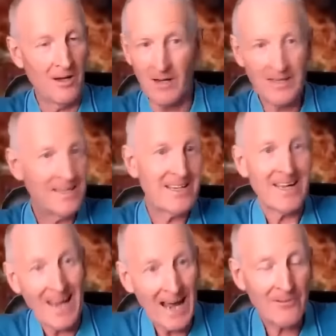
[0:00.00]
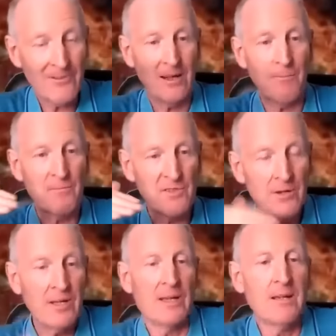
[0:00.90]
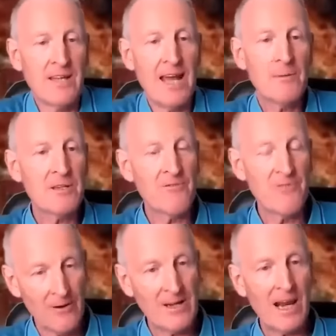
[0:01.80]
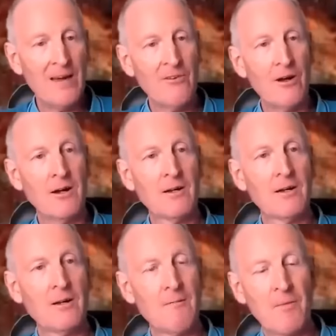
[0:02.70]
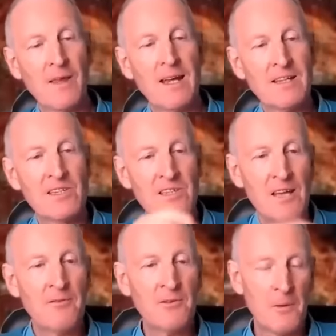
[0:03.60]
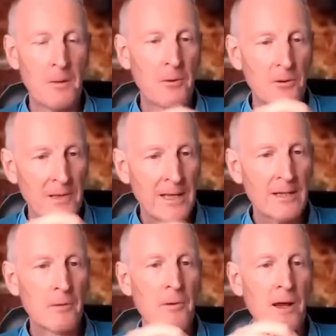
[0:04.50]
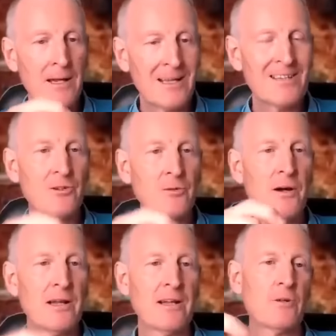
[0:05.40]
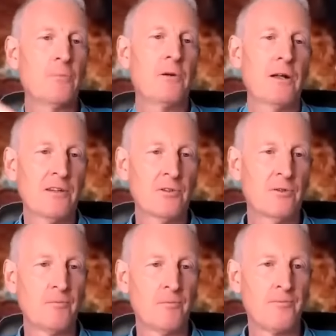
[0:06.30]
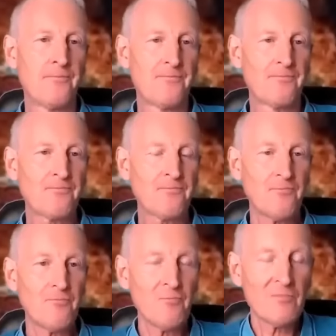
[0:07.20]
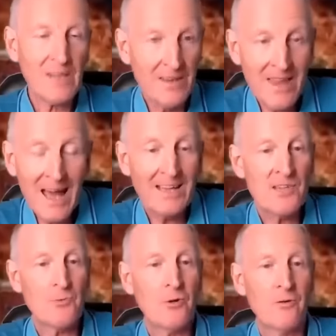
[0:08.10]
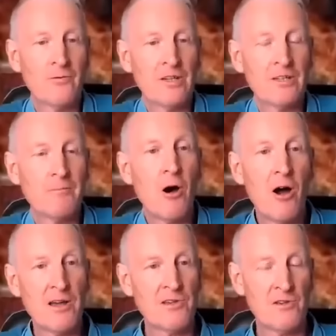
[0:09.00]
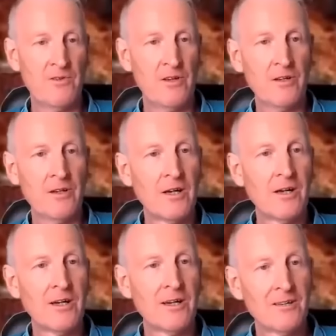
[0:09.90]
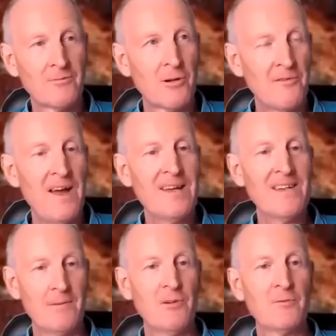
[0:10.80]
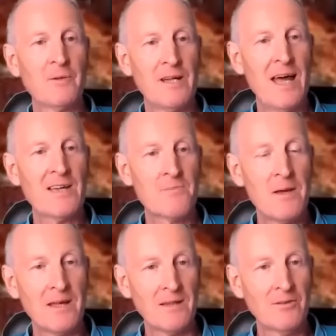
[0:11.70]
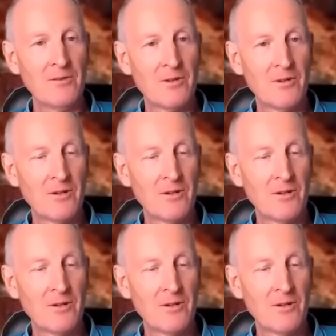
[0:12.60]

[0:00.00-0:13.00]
I need to get out of it. So the enemy's very clever. He deceives people little by little by little by little. And that is what the demise of the prophetic movement has been